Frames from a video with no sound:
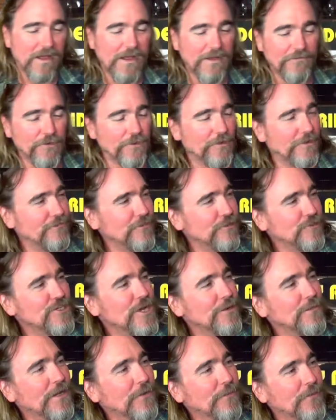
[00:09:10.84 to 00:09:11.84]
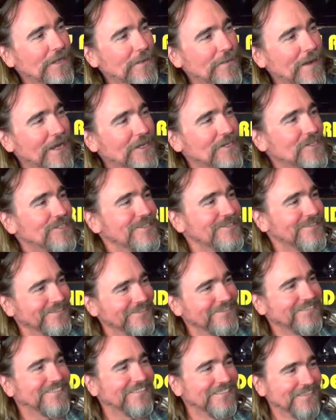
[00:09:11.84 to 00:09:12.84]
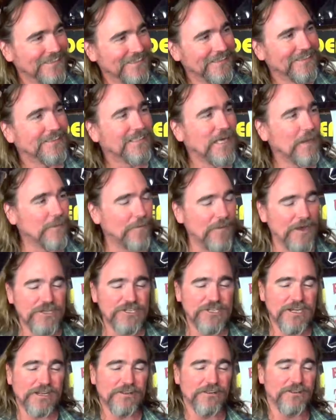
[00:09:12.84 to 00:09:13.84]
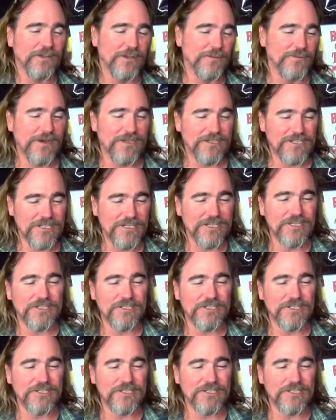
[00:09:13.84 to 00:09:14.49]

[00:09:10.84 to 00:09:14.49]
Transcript: If you're chipping in with your mates, a couple of mates chucking $30